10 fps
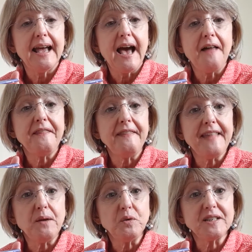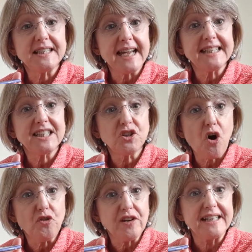and then they will say
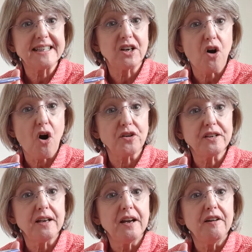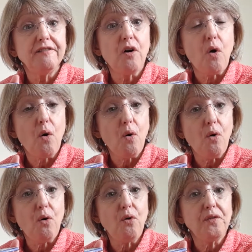sorry to God for
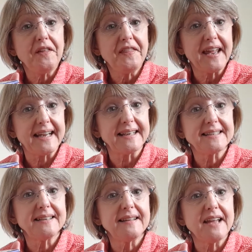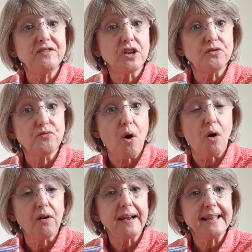all the things that they've done
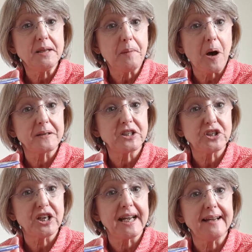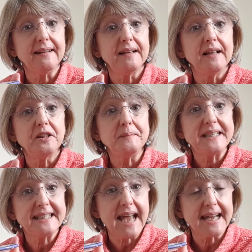wrong in the past year, the
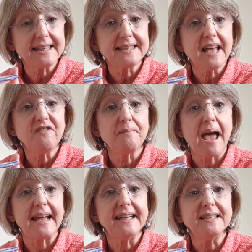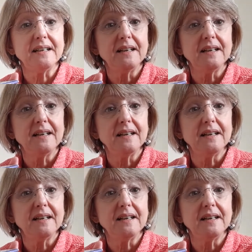mistakes they've made.